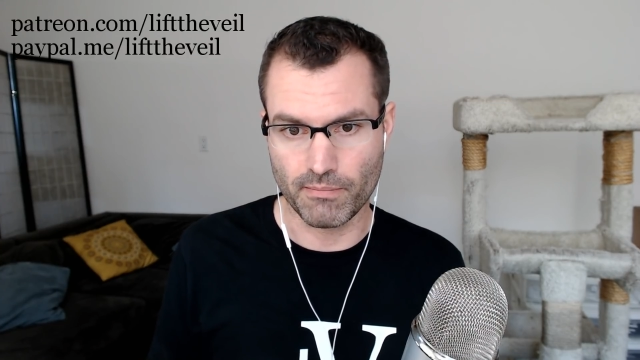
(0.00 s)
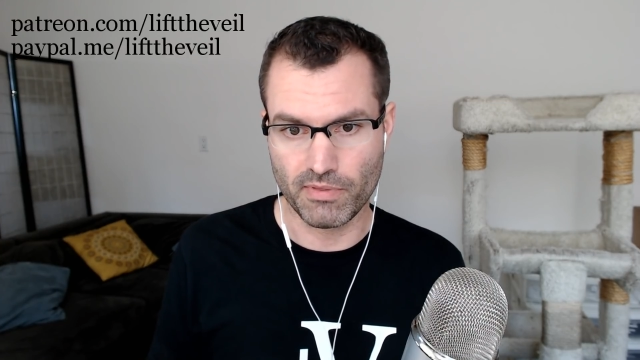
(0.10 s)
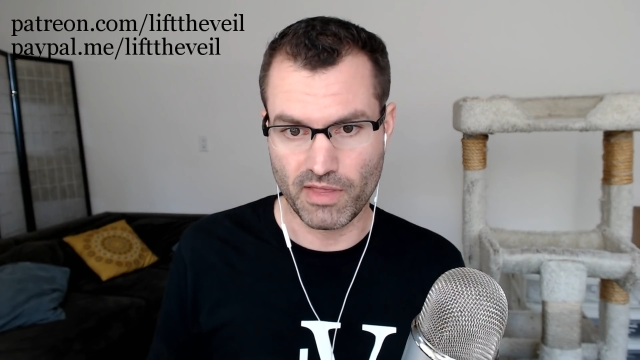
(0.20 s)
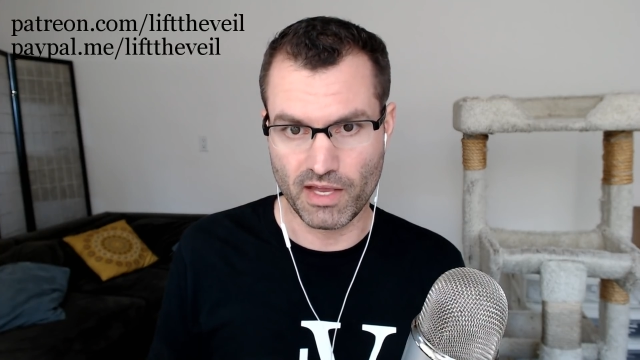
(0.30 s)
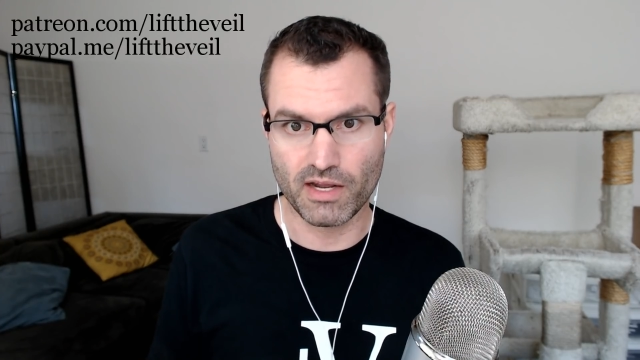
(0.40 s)

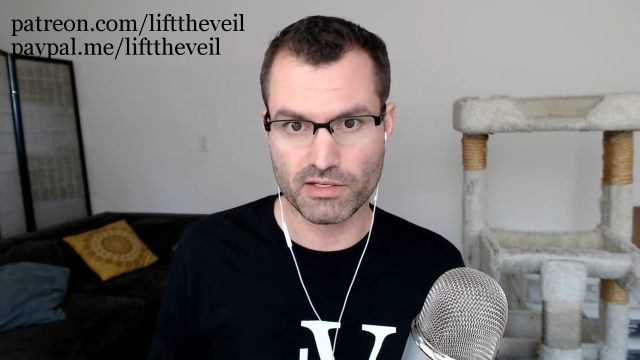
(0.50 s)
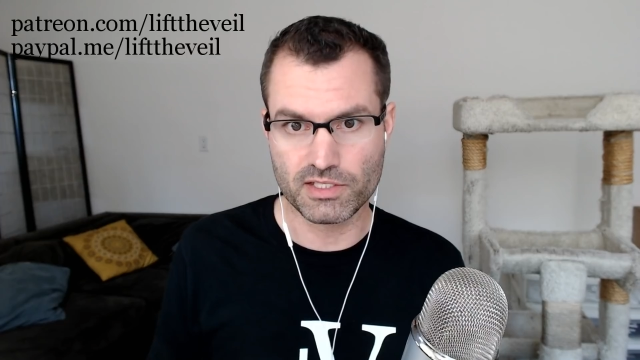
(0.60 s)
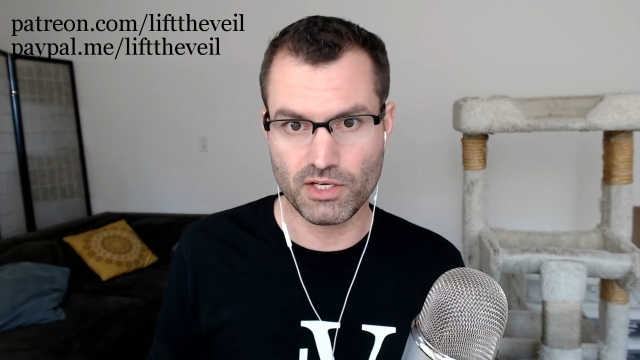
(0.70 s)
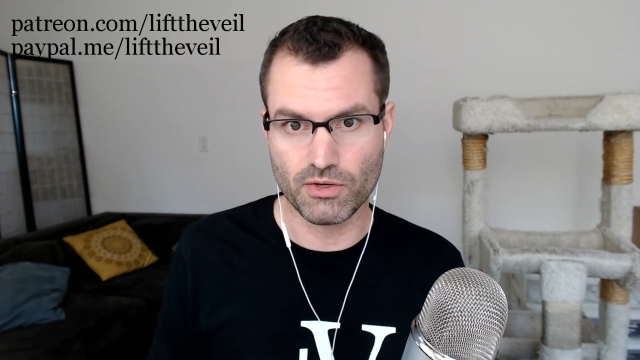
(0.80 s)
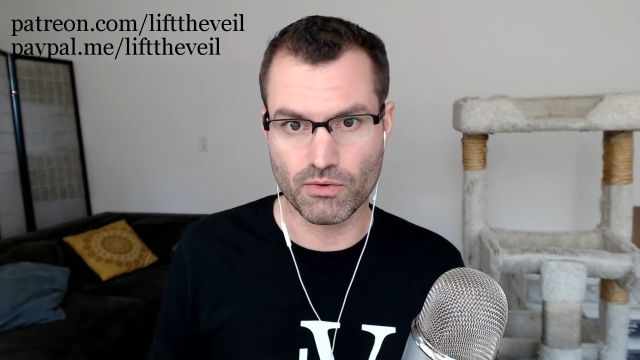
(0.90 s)
then I'll
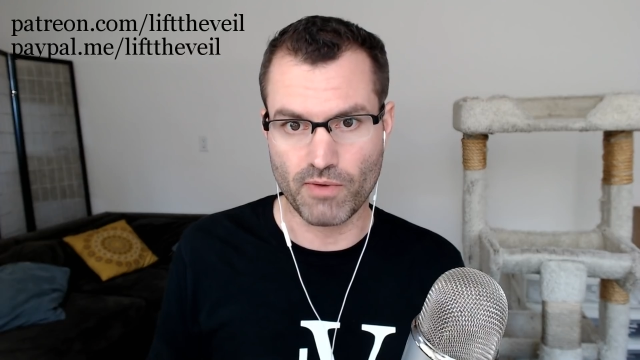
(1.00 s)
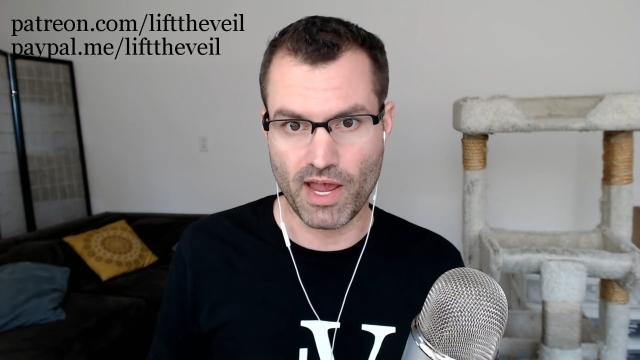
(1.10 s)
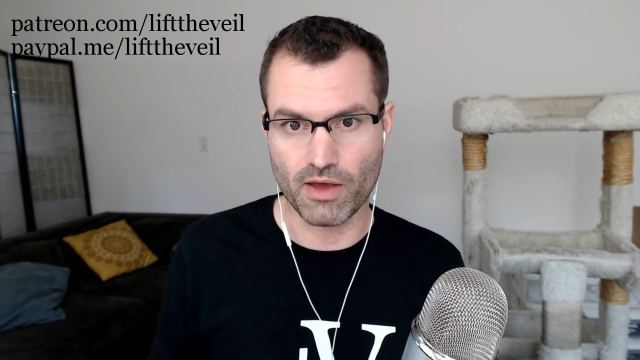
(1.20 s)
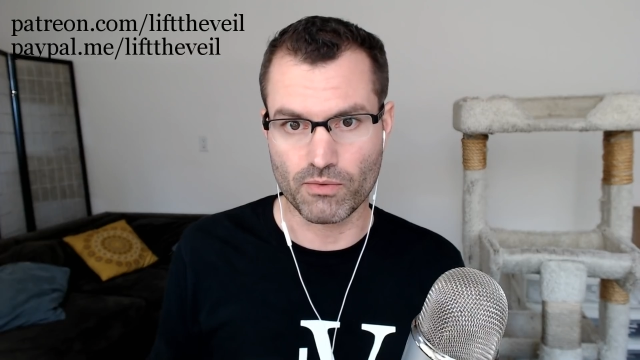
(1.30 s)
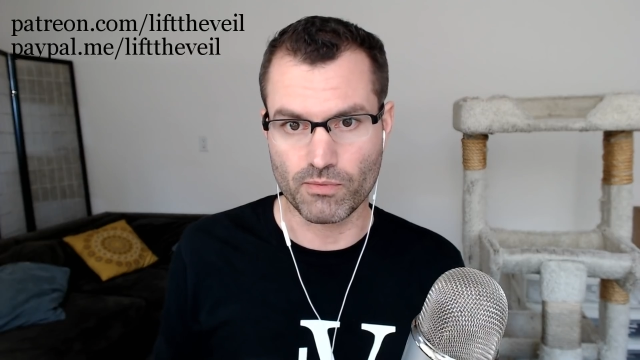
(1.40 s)
see you
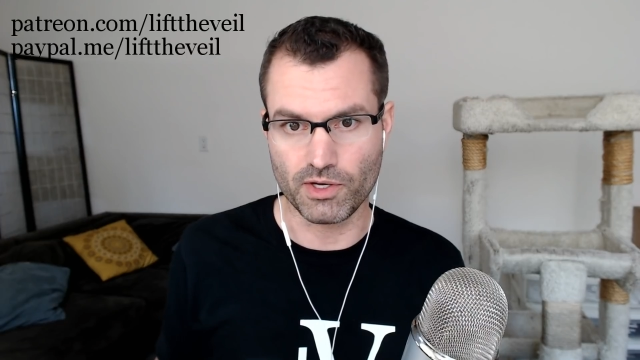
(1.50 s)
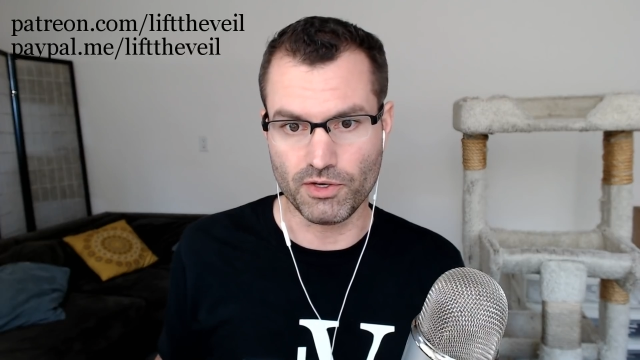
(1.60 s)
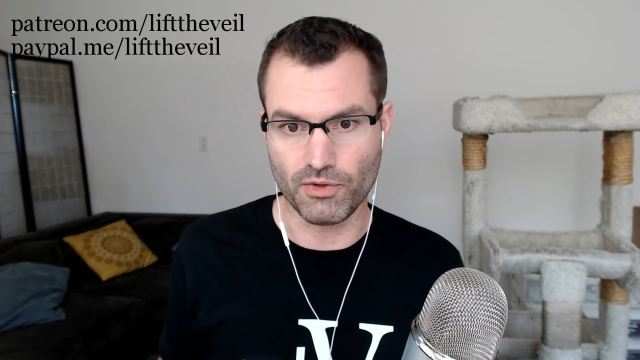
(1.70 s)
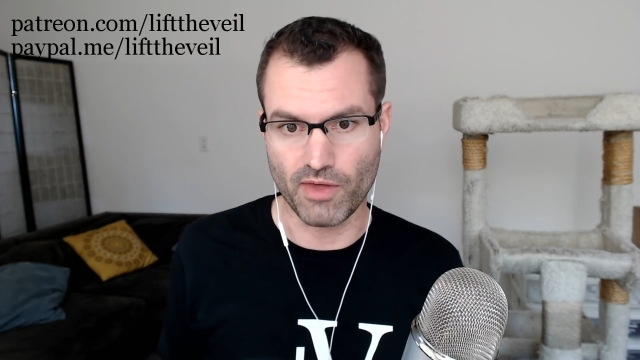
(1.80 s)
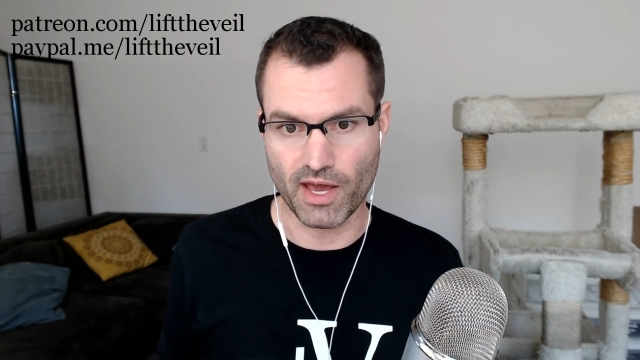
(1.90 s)
around when you
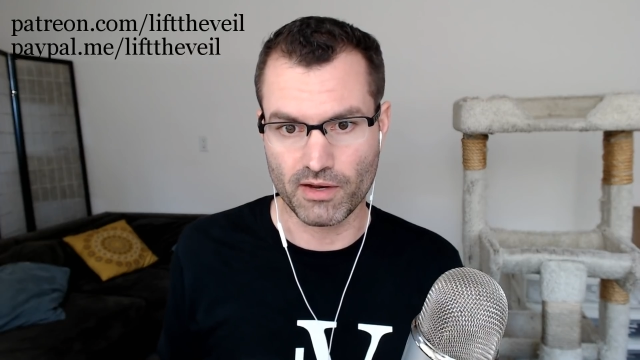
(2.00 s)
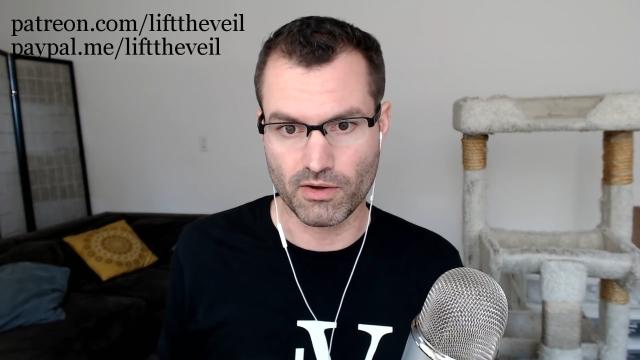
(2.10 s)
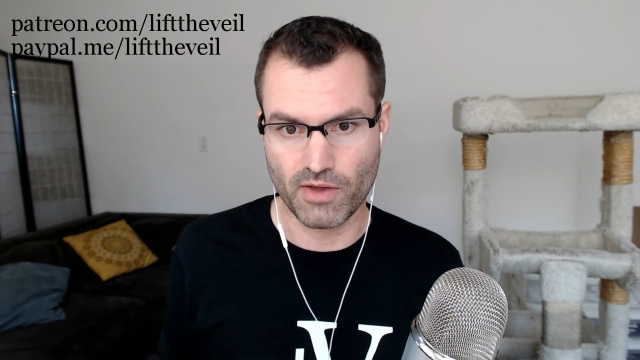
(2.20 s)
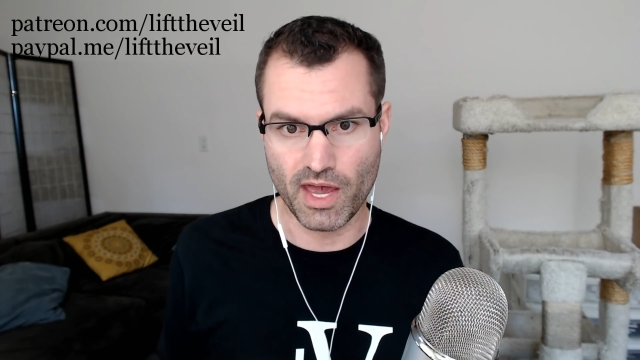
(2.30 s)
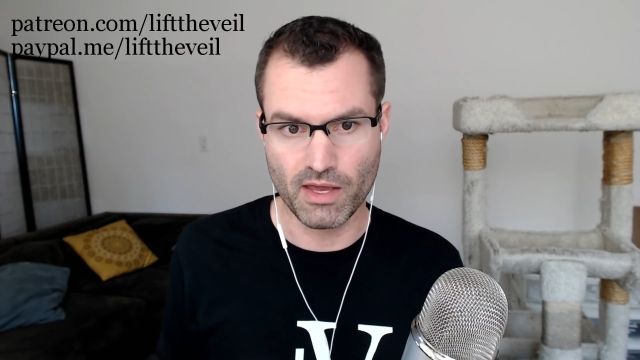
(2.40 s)
do that,
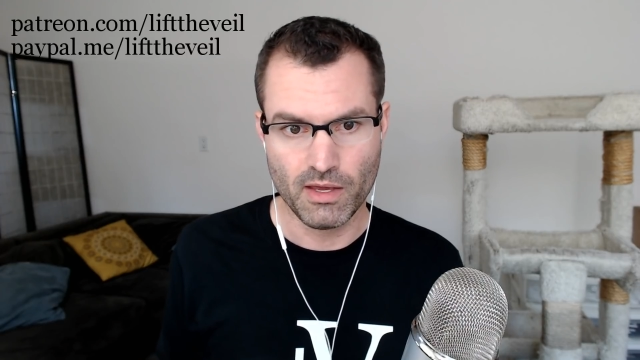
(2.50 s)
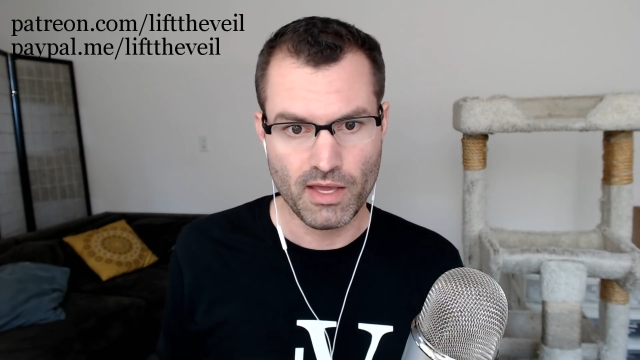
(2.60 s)
okay?